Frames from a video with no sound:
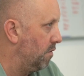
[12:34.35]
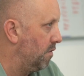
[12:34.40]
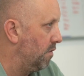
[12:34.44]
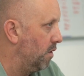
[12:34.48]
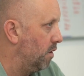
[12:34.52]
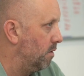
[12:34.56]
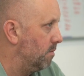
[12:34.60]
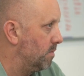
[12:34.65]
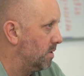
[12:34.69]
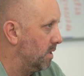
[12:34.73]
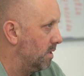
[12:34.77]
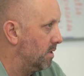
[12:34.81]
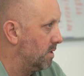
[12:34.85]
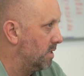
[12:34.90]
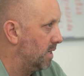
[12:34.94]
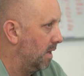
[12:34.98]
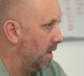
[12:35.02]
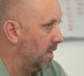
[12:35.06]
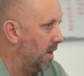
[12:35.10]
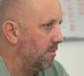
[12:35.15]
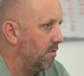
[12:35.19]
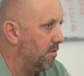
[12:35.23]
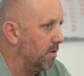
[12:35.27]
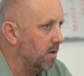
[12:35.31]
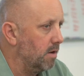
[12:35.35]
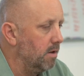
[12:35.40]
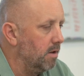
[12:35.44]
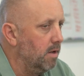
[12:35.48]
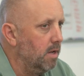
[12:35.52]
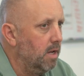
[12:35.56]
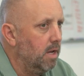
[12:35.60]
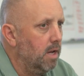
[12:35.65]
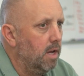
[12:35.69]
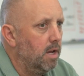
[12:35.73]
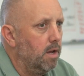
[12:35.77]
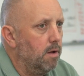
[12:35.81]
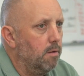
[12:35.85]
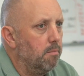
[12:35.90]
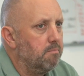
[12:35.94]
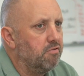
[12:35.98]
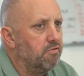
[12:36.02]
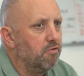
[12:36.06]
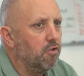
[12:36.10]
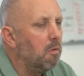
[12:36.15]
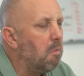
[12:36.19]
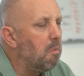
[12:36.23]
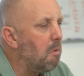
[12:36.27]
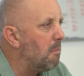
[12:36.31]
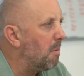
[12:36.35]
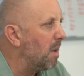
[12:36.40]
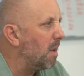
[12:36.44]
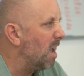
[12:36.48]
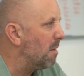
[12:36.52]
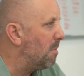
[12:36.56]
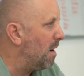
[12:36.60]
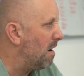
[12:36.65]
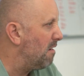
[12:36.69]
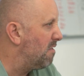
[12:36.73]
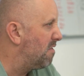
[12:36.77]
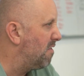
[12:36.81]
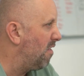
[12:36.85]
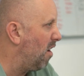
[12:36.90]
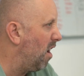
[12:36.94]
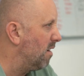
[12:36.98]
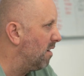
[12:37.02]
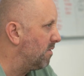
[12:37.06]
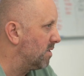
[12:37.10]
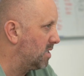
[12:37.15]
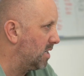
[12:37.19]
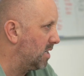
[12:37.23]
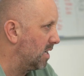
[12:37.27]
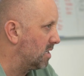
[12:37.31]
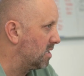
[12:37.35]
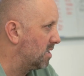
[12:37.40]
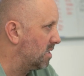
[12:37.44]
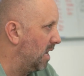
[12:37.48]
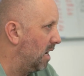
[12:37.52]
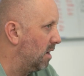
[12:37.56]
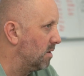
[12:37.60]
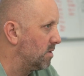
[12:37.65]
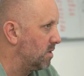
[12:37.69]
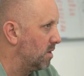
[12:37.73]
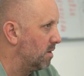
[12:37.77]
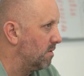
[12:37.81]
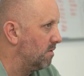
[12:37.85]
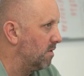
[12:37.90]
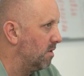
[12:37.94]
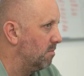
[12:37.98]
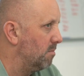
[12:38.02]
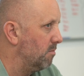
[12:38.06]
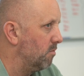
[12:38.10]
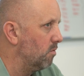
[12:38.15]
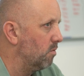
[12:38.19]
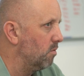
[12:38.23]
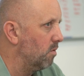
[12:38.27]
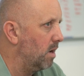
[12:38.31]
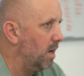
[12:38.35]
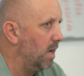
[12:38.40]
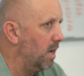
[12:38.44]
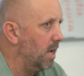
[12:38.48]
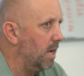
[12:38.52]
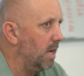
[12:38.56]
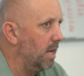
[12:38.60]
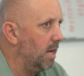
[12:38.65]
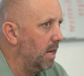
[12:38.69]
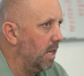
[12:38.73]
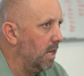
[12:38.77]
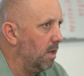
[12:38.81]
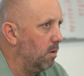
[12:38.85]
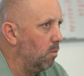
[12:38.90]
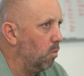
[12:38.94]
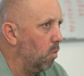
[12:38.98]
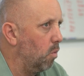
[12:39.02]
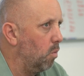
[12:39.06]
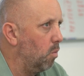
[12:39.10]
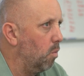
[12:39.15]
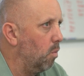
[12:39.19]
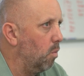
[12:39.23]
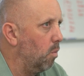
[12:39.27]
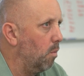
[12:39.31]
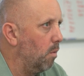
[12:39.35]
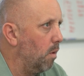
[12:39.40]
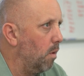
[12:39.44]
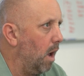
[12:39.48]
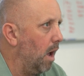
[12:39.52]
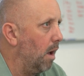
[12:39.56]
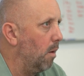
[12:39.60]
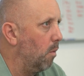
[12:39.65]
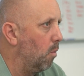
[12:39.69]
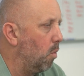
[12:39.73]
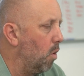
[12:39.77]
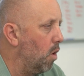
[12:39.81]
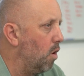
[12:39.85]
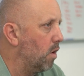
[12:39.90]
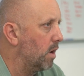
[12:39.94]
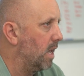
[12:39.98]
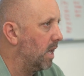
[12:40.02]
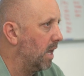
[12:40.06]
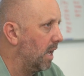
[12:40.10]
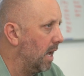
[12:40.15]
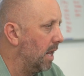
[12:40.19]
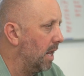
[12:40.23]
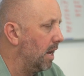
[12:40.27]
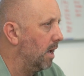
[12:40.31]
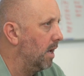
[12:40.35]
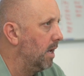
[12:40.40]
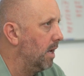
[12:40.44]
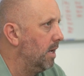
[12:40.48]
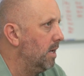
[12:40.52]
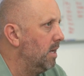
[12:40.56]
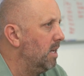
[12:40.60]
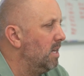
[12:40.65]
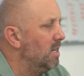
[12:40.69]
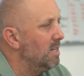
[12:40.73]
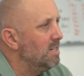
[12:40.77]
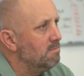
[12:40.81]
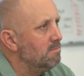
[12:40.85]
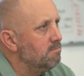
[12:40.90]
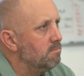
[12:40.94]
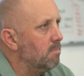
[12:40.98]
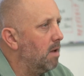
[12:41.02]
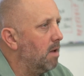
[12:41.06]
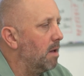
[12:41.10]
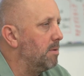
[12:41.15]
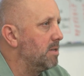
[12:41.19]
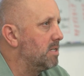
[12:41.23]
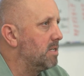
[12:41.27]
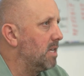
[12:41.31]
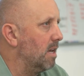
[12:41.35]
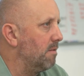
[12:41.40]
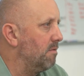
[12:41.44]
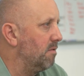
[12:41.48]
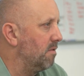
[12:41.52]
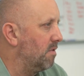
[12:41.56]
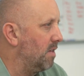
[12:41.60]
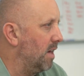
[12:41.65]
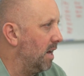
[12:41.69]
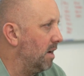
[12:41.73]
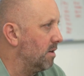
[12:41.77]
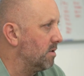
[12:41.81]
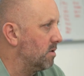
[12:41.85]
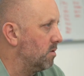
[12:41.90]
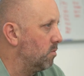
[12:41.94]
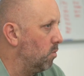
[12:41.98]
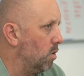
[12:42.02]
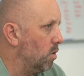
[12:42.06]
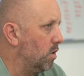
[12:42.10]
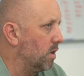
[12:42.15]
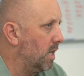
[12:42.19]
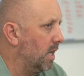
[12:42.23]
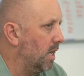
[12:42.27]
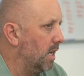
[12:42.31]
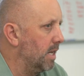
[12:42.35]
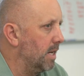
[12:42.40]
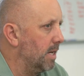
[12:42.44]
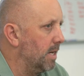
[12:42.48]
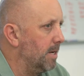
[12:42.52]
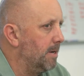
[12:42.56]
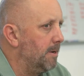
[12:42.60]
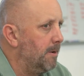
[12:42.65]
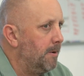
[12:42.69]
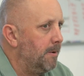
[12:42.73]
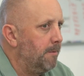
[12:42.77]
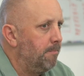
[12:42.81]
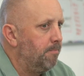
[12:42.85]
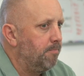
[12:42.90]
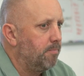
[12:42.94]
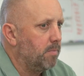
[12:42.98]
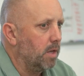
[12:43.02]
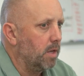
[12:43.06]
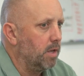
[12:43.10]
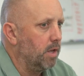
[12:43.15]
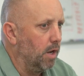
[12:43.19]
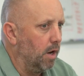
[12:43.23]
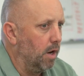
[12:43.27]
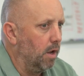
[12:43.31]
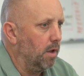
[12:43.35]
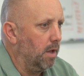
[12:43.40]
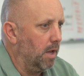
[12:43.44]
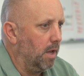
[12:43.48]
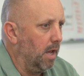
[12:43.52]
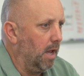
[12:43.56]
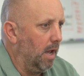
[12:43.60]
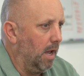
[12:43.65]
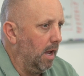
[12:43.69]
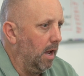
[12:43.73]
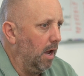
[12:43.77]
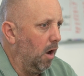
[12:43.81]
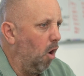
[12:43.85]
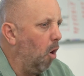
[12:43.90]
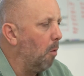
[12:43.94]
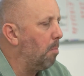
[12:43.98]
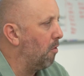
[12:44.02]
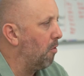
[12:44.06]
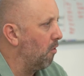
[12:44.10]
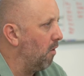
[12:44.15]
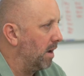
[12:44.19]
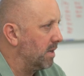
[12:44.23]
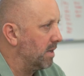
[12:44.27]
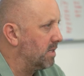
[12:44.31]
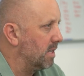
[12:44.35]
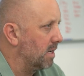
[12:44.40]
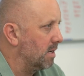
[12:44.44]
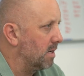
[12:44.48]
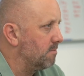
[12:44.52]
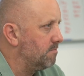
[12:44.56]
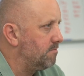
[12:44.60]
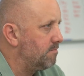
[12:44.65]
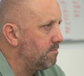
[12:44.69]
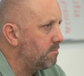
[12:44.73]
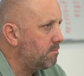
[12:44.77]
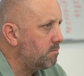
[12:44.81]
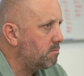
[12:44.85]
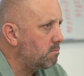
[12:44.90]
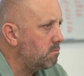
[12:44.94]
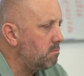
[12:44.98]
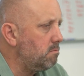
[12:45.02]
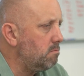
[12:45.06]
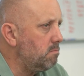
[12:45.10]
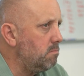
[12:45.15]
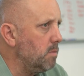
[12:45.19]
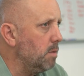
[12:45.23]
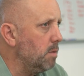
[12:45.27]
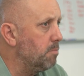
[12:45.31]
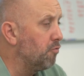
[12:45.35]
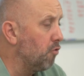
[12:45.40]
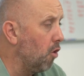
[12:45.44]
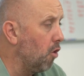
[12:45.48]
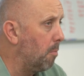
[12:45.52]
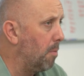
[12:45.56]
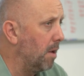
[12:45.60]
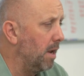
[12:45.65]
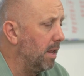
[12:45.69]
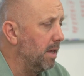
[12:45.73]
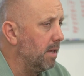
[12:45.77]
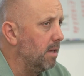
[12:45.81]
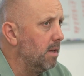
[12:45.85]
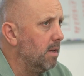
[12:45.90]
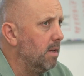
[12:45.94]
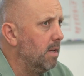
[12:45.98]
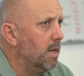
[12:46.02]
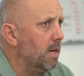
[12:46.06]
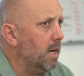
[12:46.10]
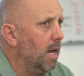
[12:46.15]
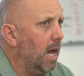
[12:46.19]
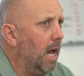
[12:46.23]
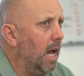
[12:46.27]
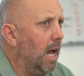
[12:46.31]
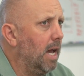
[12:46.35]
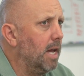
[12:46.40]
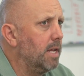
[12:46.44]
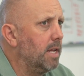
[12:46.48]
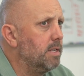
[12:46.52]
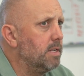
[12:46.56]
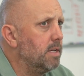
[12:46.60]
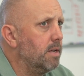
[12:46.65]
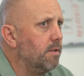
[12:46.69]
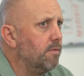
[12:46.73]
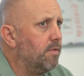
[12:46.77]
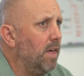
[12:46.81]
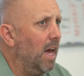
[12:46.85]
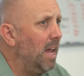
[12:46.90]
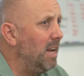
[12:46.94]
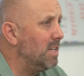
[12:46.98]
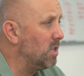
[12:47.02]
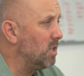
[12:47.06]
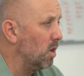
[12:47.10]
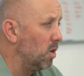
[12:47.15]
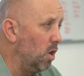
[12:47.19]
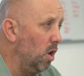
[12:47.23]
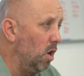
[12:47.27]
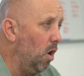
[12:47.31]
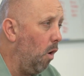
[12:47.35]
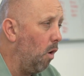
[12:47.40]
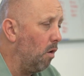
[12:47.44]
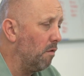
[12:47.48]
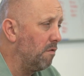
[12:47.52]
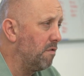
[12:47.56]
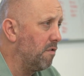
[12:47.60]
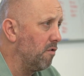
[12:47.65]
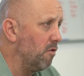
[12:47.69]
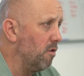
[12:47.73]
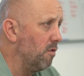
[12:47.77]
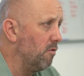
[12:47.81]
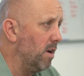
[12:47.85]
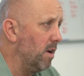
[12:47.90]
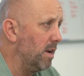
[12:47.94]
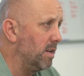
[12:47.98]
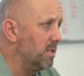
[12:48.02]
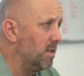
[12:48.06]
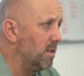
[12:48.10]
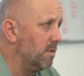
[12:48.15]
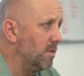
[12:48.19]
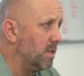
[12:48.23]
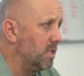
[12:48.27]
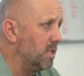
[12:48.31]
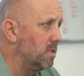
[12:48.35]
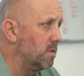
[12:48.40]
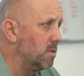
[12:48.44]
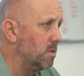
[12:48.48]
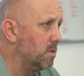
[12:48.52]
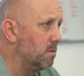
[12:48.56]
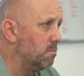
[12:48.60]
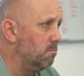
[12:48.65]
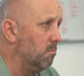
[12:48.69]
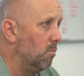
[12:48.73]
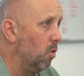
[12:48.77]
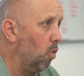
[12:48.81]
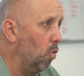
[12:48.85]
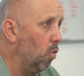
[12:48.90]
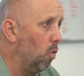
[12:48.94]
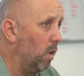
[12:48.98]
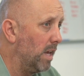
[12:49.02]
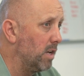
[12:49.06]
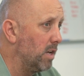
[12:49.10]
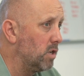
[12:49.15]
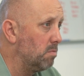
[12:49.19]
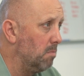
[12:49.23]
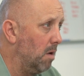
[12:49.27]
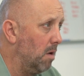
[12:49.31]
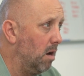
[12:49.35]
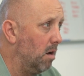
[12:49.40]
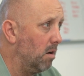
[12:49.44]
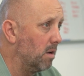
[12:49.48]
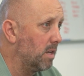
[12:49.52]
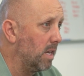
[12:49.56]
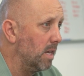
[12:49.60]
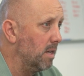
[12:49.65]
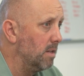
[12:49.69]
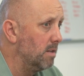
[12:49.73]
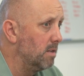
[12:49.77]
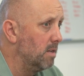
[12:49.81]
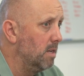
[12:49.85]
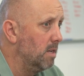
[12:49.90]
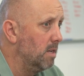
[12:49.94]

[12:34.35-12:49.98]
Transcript: firms in South Africa, probably about 5,000 or 6,000 of them really working at maybe 7,000 working at operating properly. And that is a lot for a relatively smallish market.